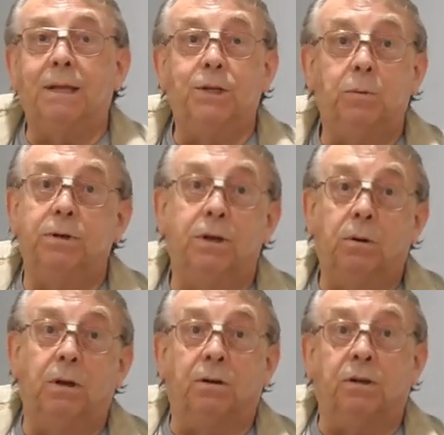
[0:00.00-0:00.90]
then you will
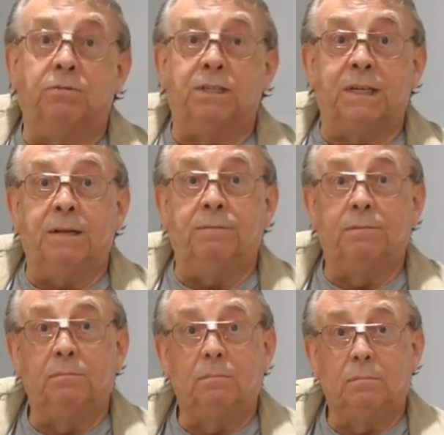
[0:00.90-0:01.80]
no longer receive
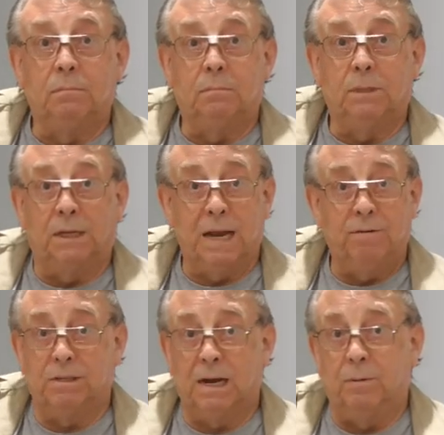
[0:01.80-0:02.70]
the
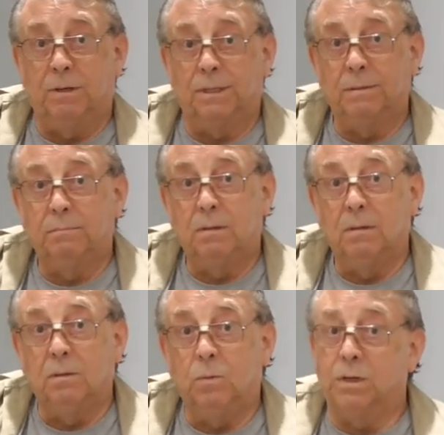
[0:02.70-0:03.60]
carer's allowance,
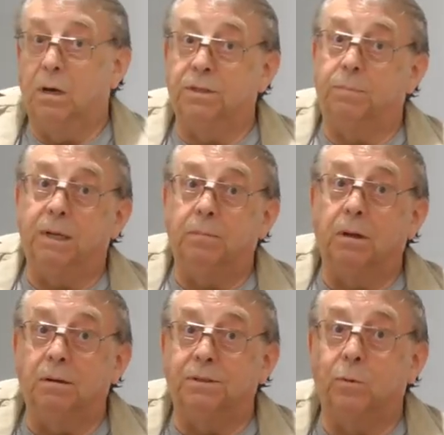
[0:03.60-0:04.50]
which a lot of
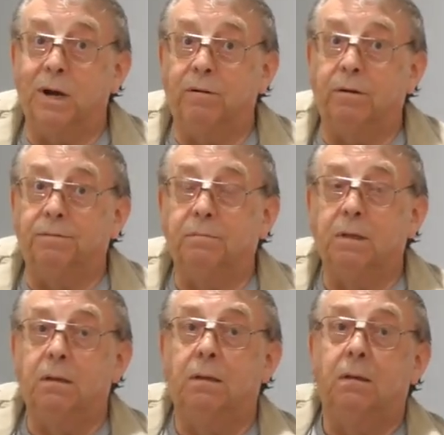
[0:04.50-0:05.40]
people aren't aware of.
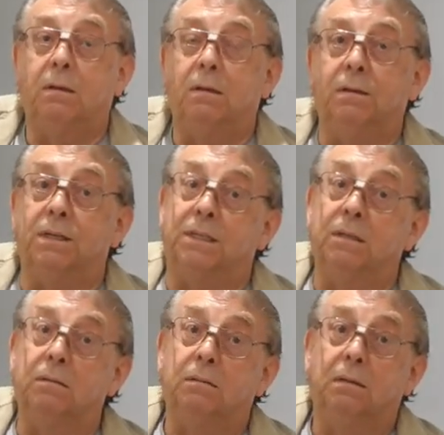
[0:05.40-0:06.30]
You're
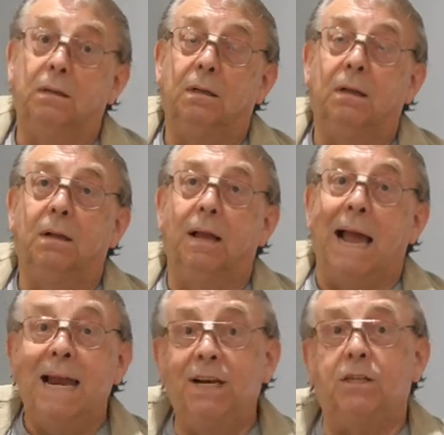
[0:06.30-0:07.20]
still
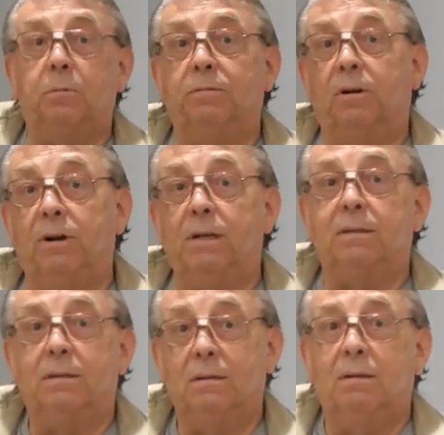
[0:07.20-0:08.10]
eligible for
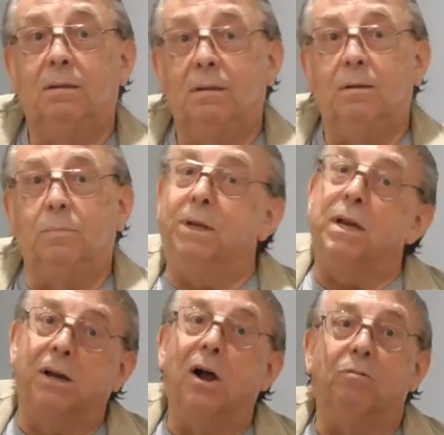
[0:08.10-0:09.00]
it,
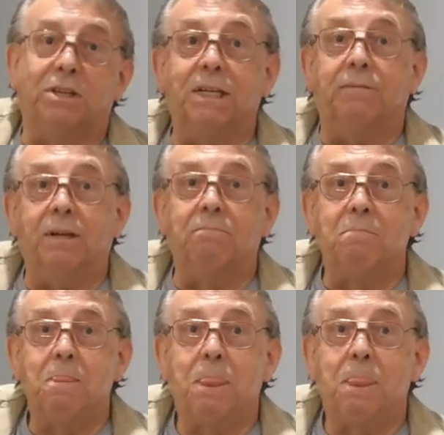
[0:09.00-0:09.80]
but you can't receive it.